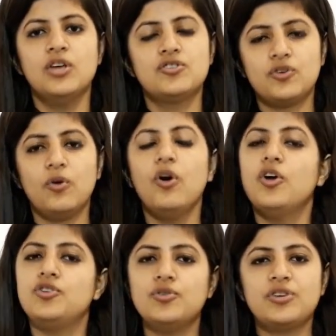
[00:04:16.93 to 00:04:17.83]

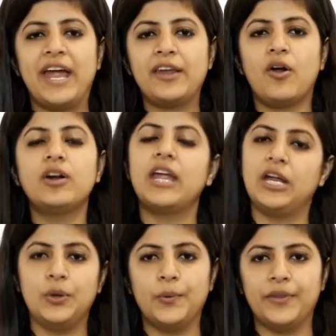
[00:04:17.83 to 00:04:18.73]
So you cannot
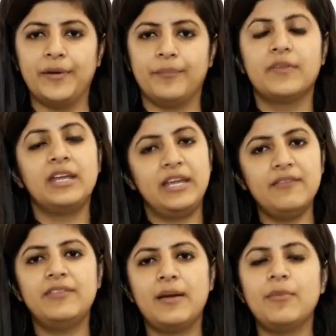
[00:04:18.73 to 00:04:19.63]
ignore them.
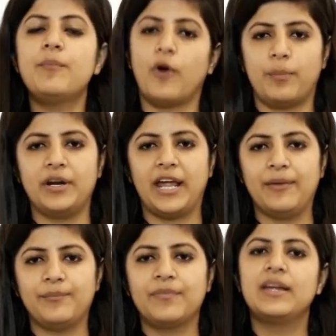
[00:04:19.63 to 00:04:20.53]
Give them a proper time.